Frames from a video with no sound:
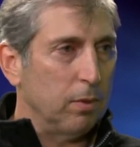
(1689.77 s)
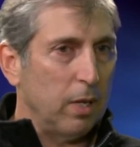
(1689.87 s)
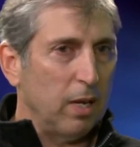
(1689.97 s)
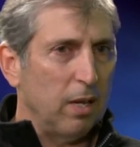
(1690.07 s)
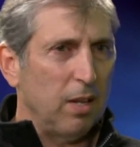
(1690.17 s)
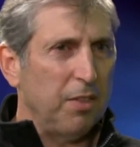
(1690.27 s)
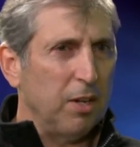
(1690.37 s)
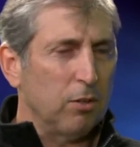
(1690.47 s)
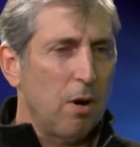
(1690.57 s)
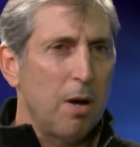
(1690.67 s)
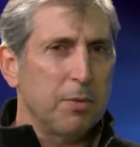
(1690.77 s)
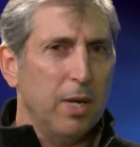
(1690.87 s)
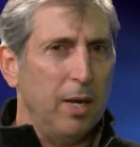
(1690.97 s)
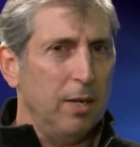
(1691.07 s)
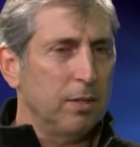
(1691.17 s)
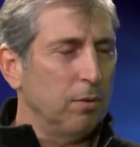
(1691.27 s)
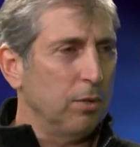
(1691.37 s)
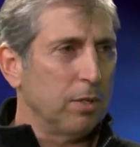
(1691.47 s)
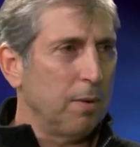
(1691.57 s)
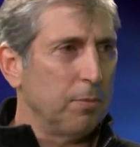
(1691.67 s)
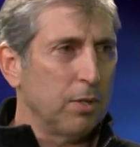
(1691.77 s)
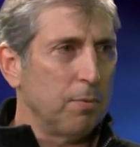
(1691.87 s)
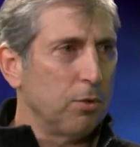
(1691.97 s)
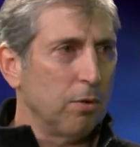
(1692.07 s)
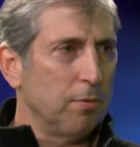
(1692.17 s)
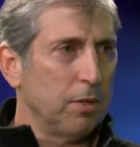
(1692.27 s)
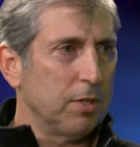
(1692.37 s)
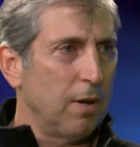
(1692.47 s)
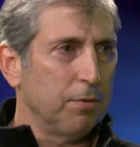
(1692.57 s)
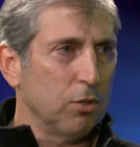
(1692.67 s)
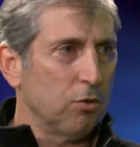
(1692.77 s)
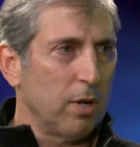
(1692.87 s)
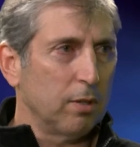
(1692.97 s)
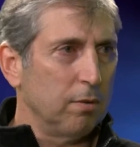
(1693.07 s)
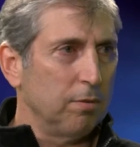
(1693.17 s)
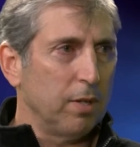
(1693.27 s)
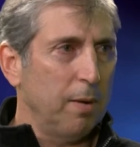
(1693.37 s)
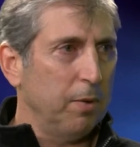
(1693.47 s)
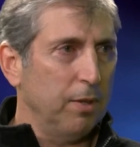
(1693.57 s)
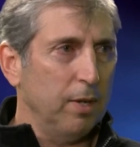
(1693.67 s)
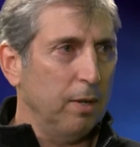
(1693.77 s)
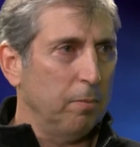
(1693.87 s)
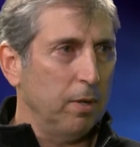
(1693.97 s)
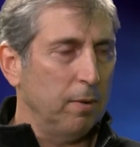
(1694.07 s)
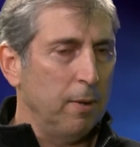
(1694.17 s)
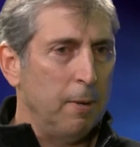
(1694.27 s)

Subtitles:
Like, and I think in Tom's case, it was some sort of a self-destructive type of thing, but